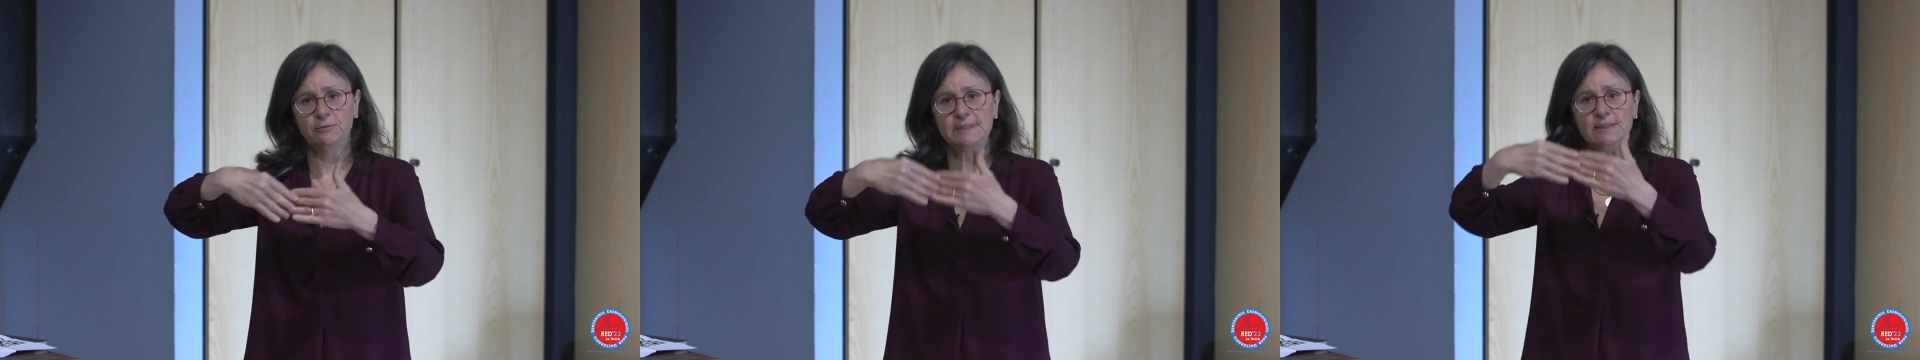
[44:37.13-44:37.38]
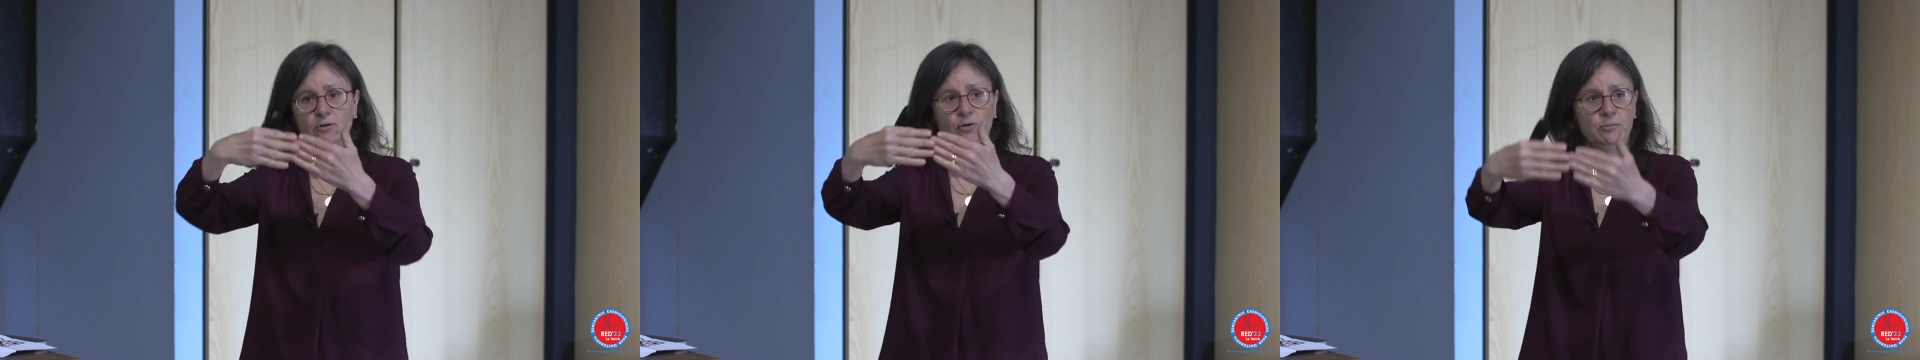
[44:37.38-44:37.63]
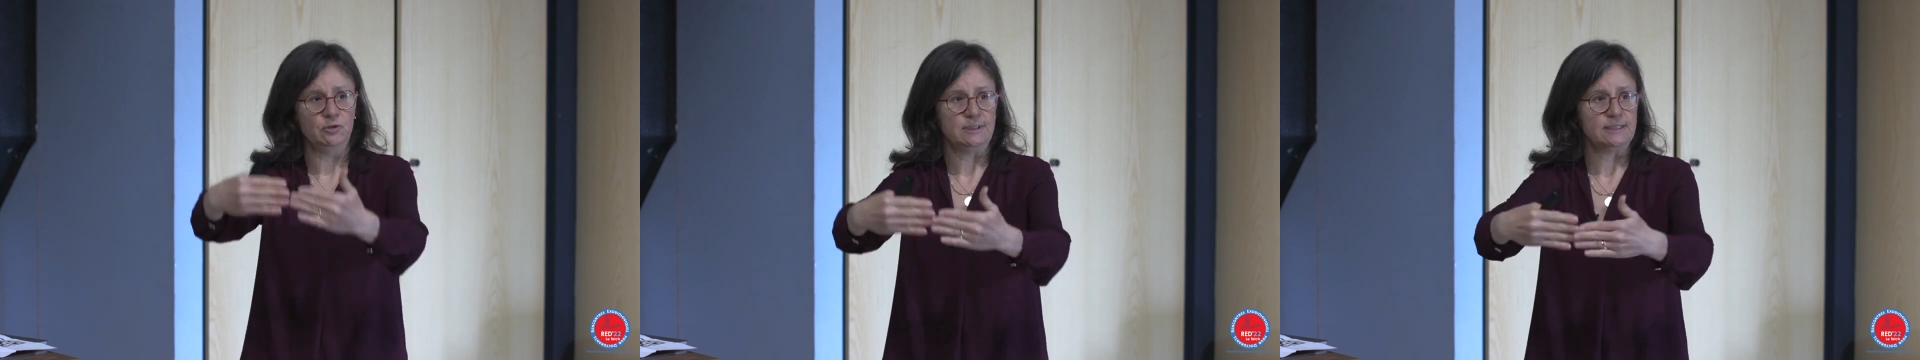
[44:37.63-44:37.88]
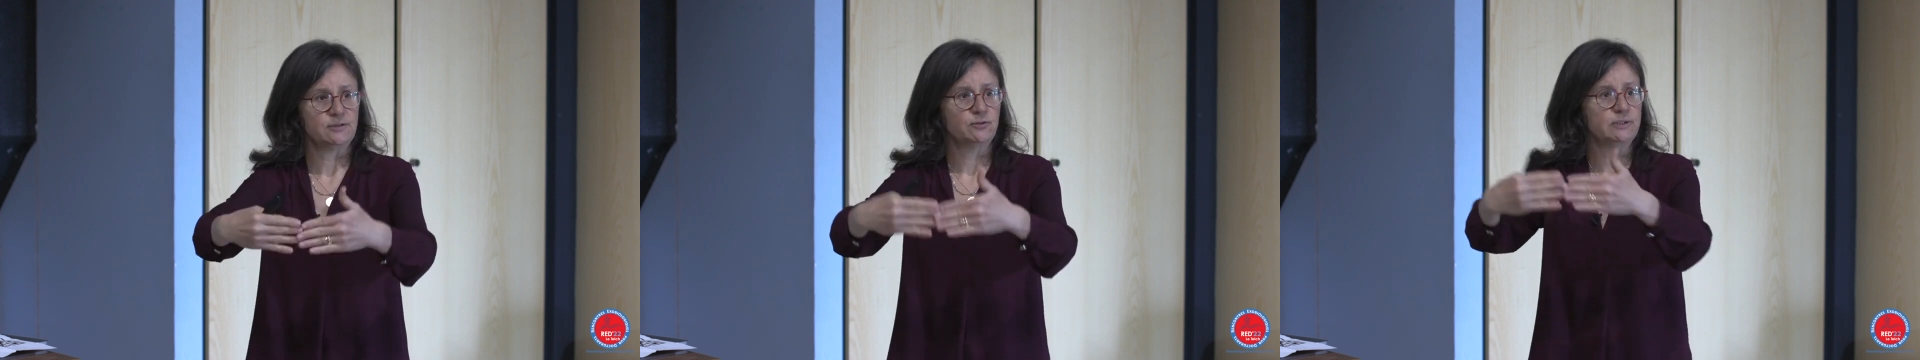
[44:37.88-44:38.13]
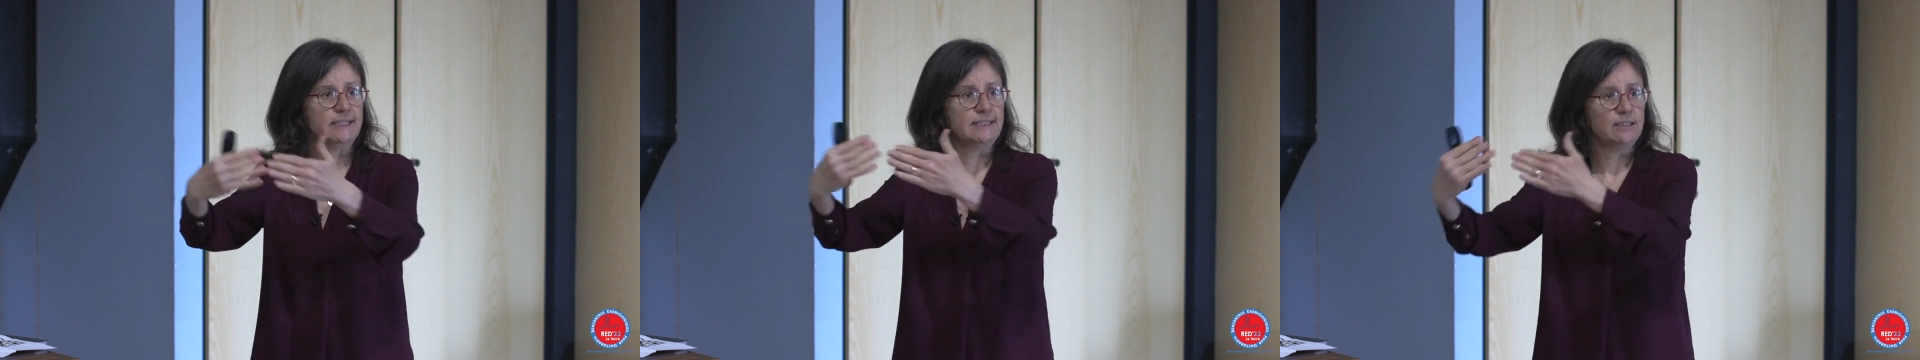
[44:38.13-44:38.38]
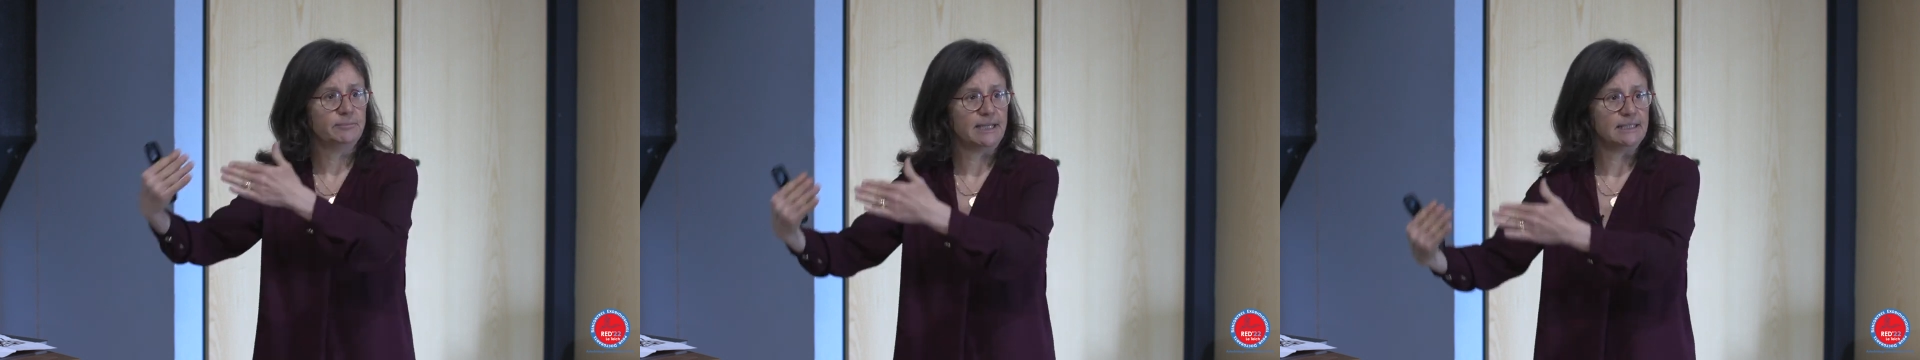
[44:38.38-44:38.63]
with our models to
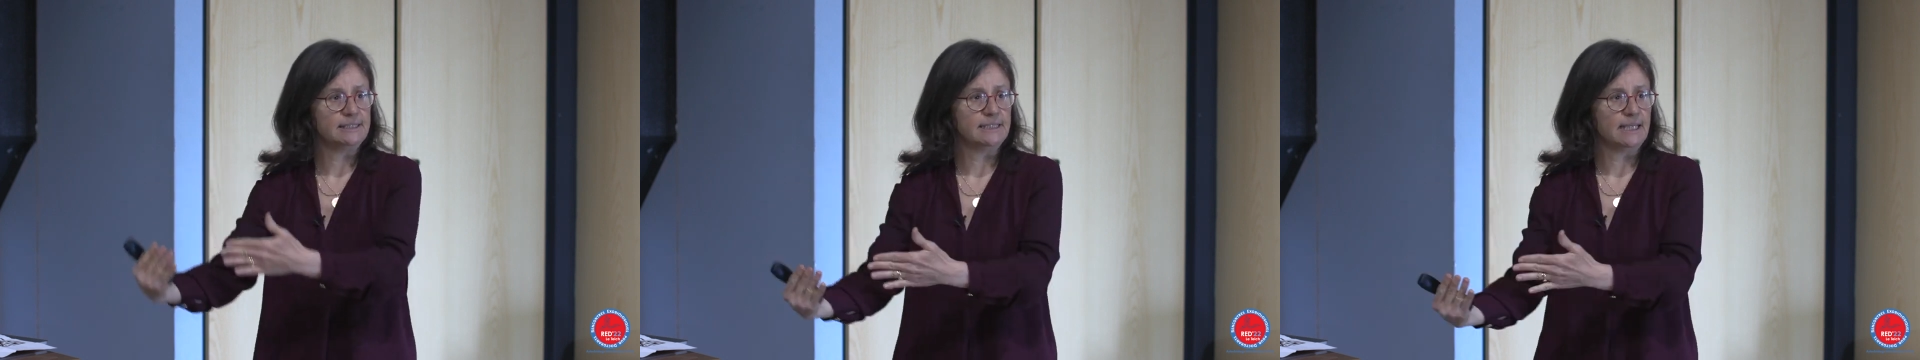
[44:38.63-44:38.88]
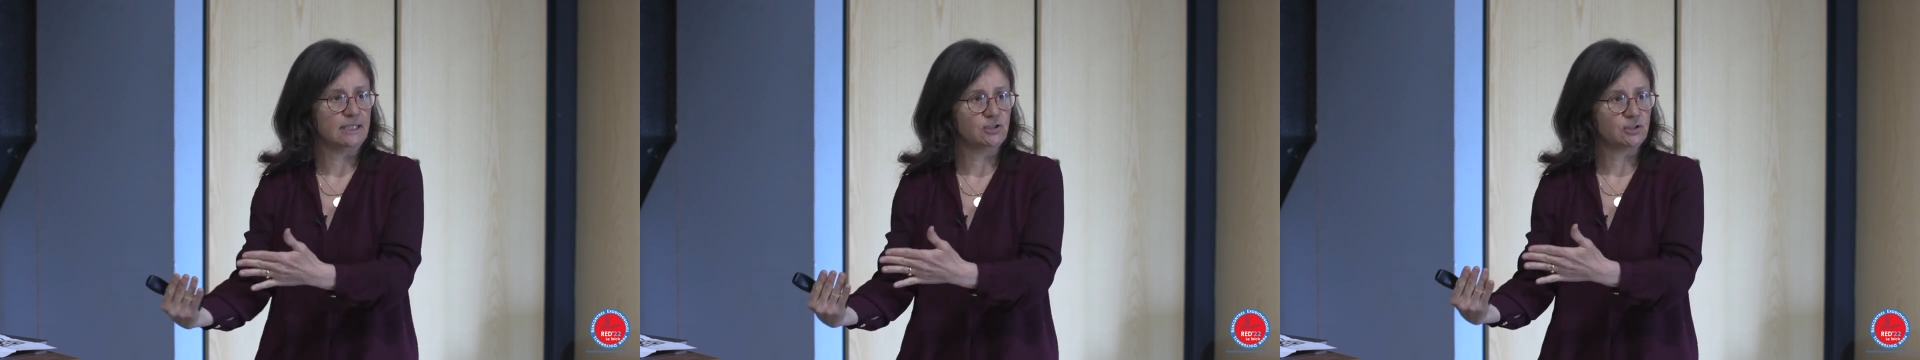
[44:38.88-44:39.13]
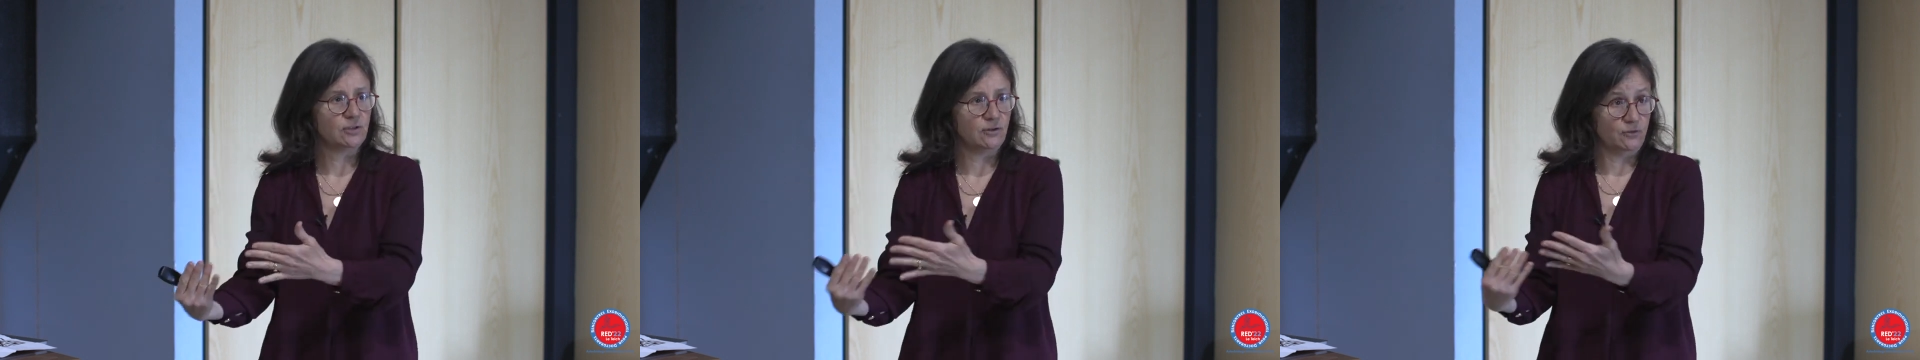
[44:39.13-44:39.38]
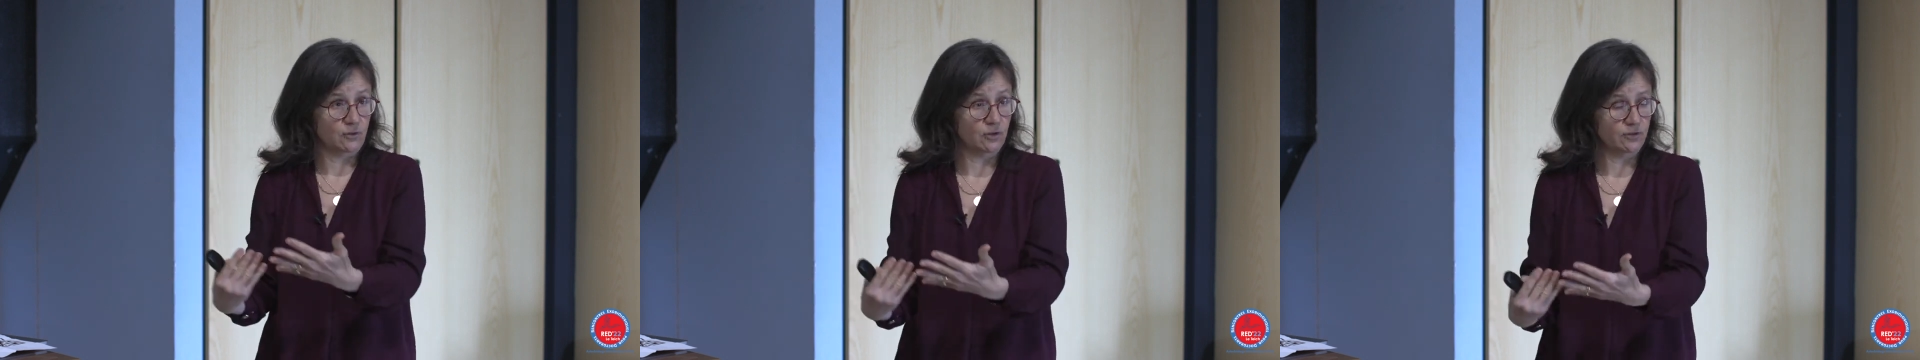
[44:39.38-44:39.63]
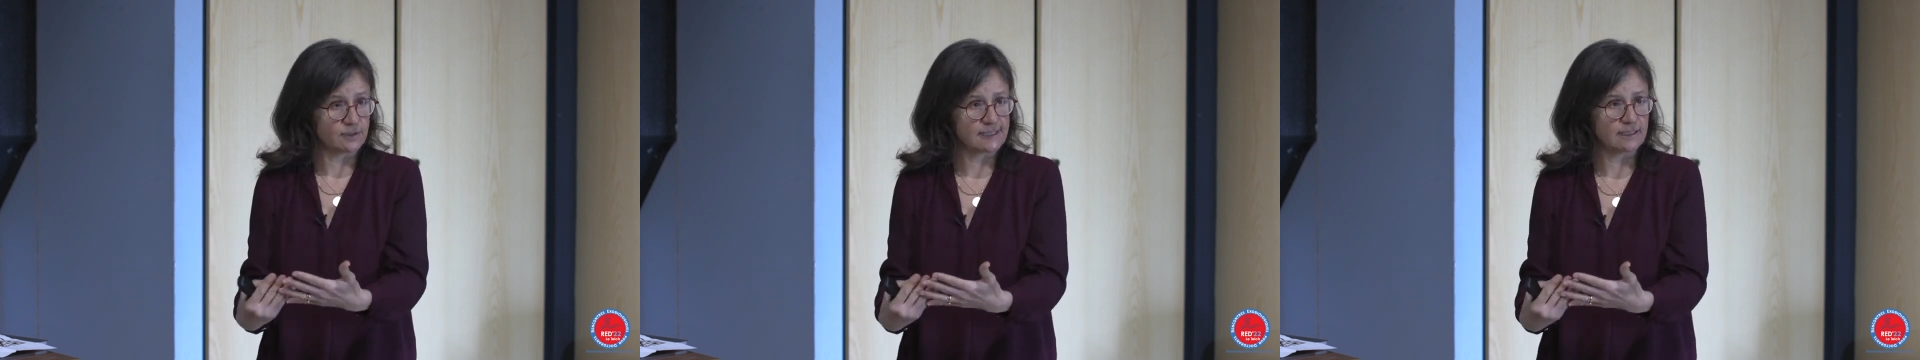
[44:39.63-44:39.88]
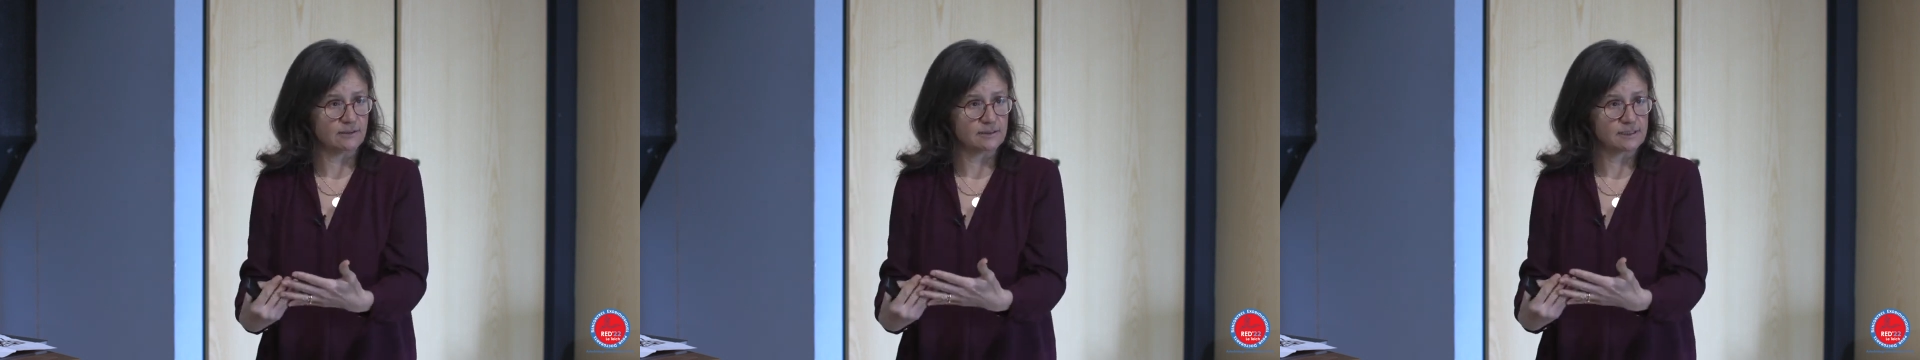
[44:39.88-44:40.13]
determine the age of other
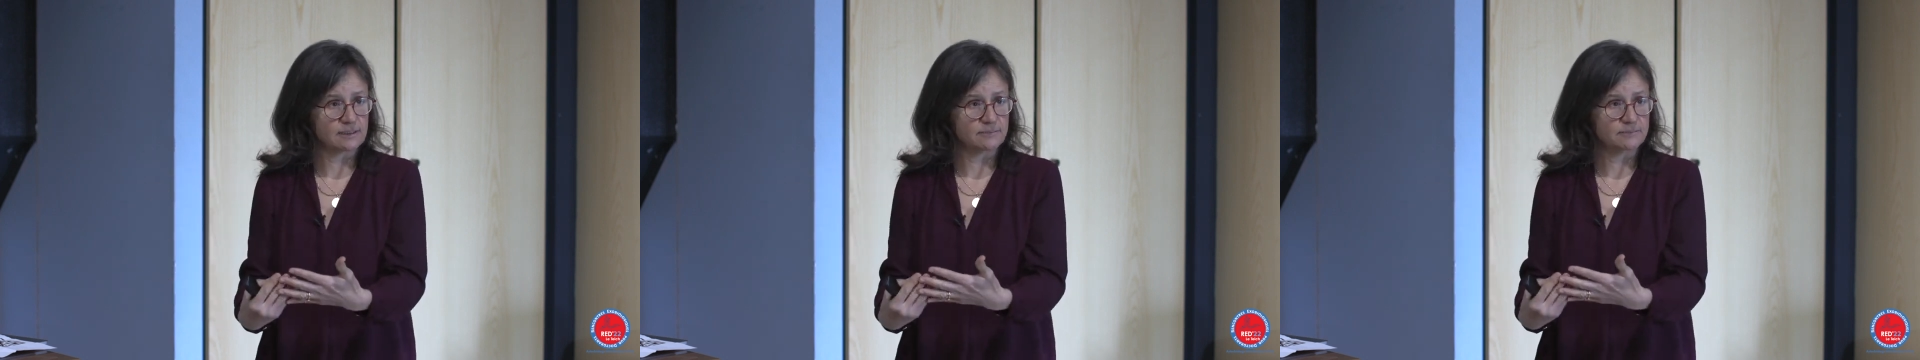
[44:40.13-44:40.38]
stars.